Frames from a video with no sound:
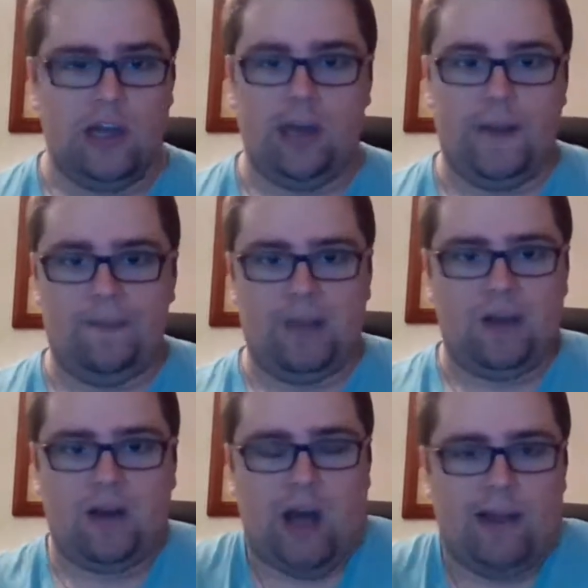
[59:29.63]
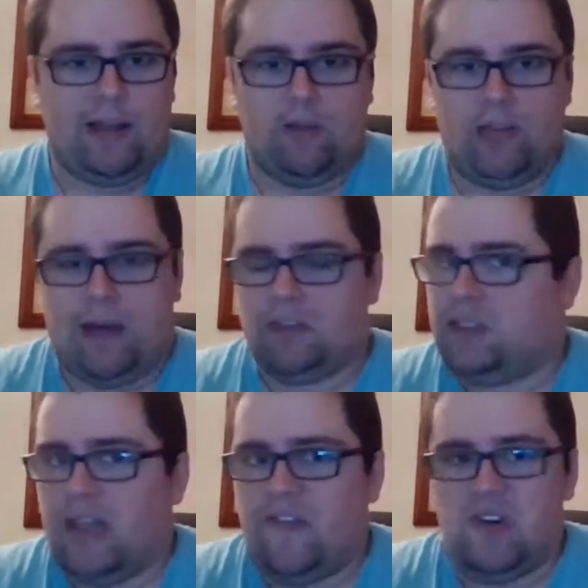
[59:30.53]
Um, how I got good. I
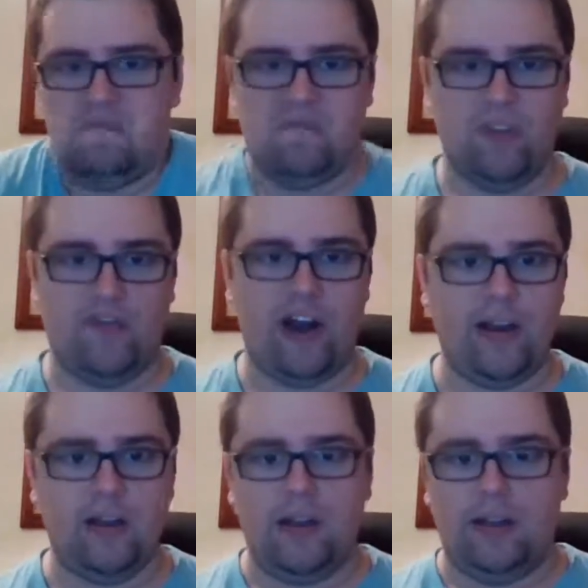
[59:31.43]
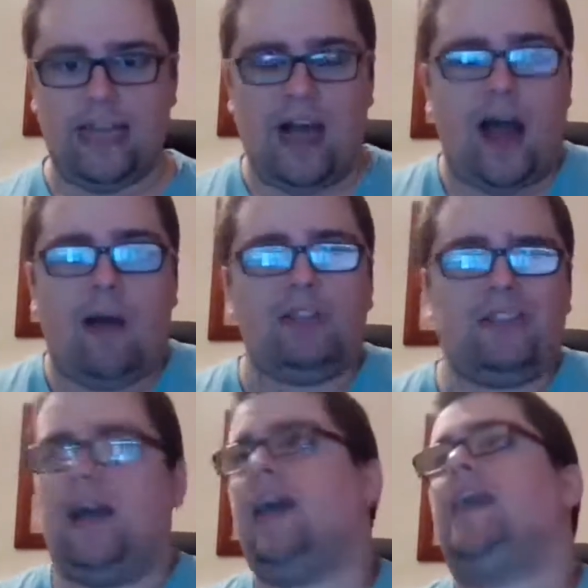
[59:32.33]
was never very like I, I
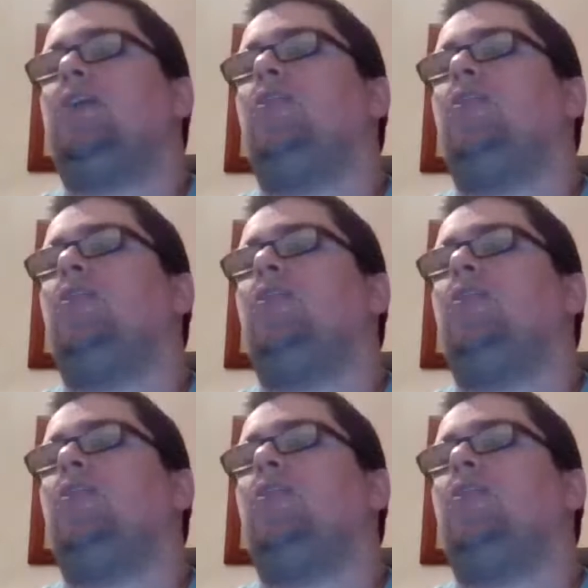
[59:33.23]
was. I